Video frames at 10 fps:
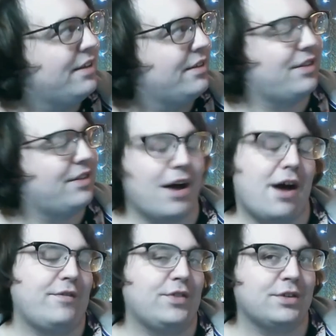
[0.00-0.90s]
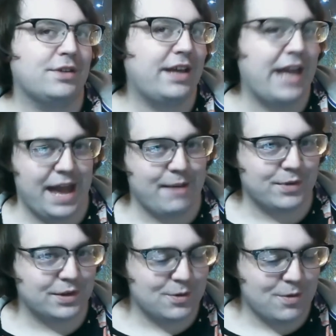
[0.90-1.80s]
the awful camera
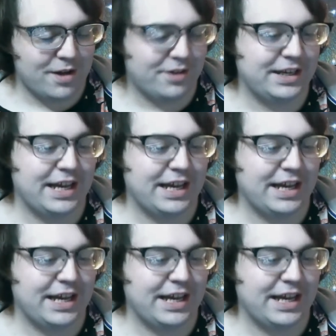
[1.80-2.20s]
quality.